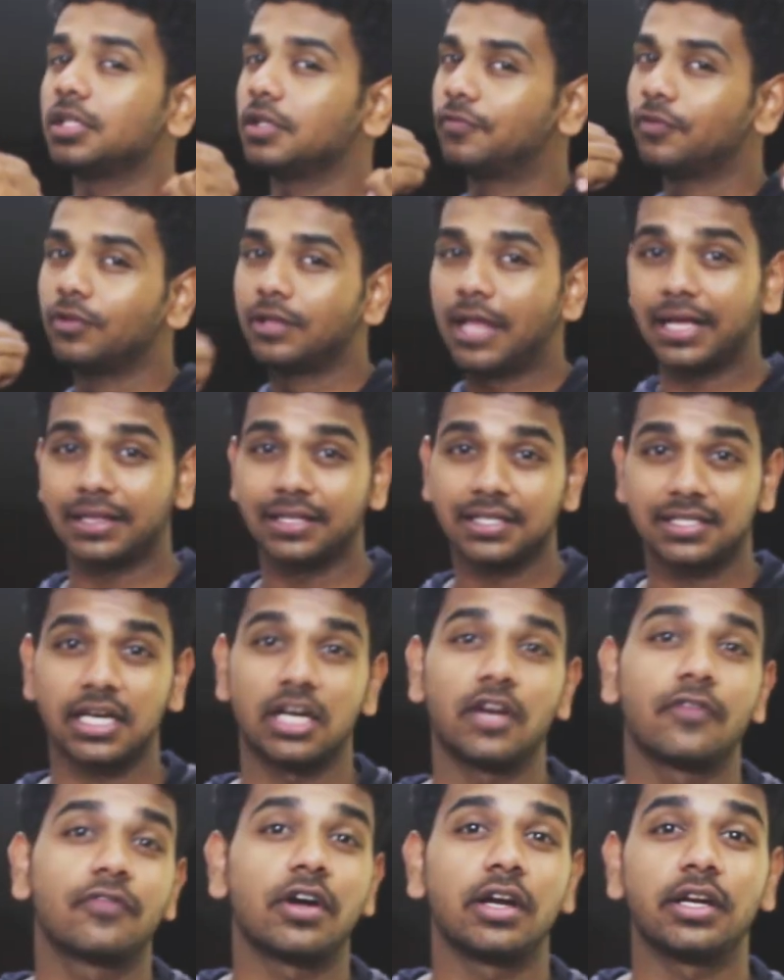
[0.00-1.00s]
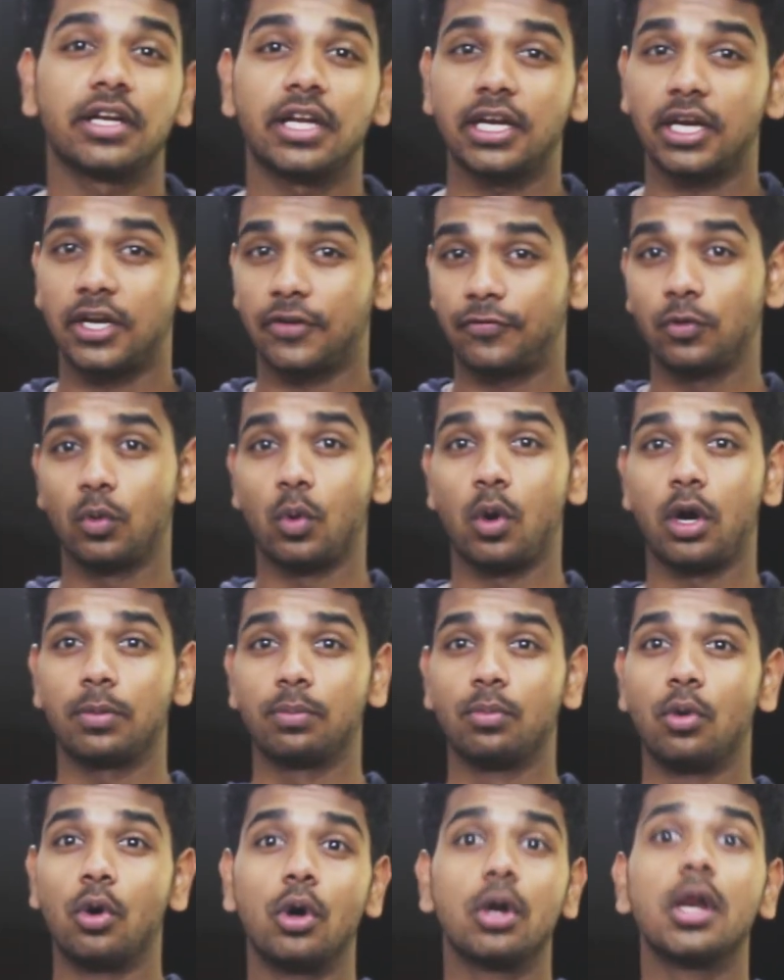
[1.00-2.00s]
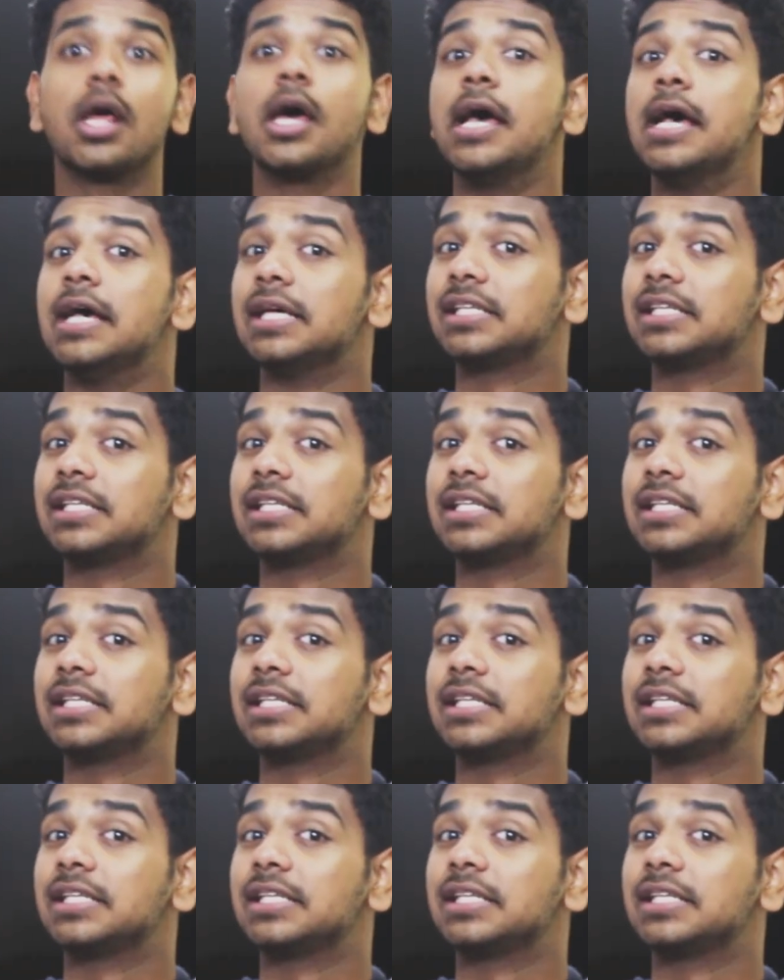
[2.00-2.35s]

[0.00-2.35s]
If you like this kind of content and if you want more,